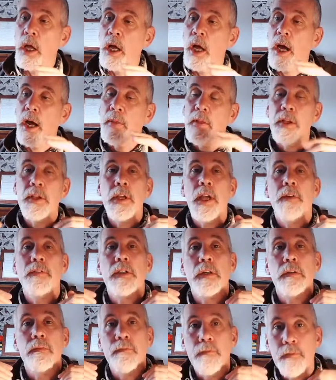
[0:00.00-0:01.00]
And then you have to
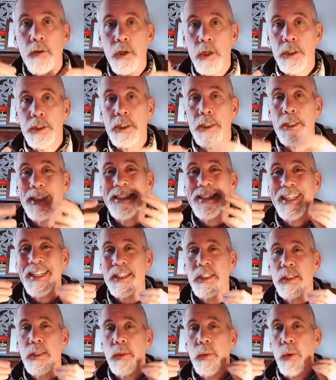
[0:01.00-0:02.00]
convert it
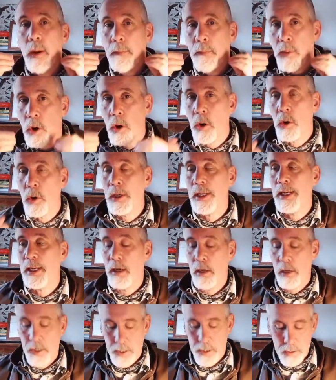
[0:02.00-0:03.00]
into a
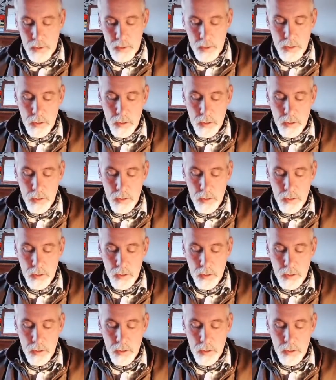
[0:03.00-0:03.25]
polyline.